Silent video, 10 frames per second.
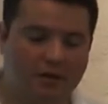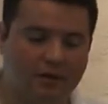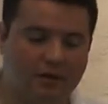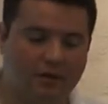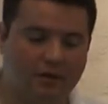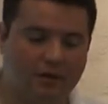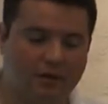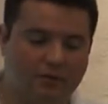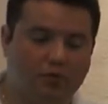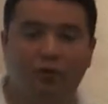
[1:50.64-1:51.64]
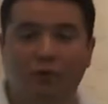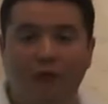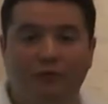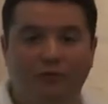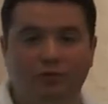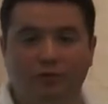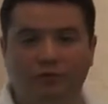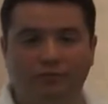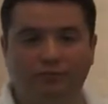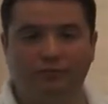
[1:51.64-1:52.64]
So you have
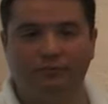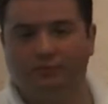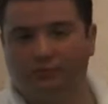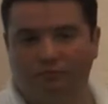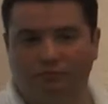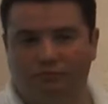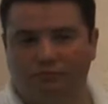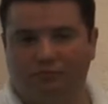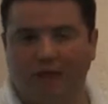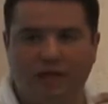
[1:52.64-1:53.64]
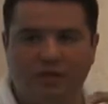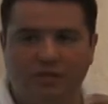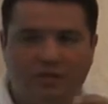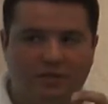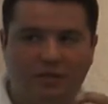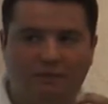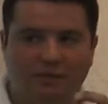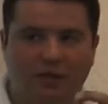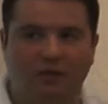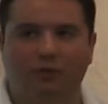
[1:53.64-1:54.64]
to take just a
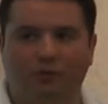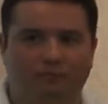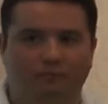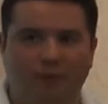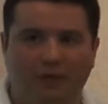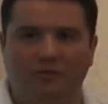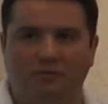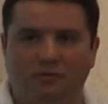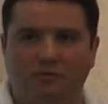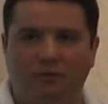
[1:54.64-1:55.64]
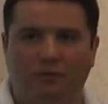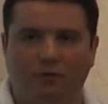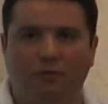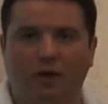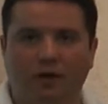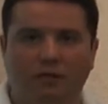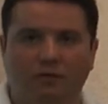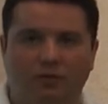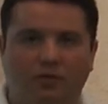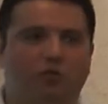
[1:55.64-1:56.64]
little bit of the wine,
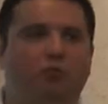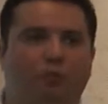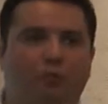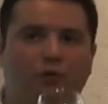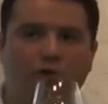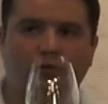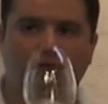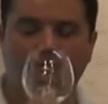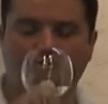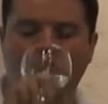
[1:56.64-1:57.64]
just a small portion.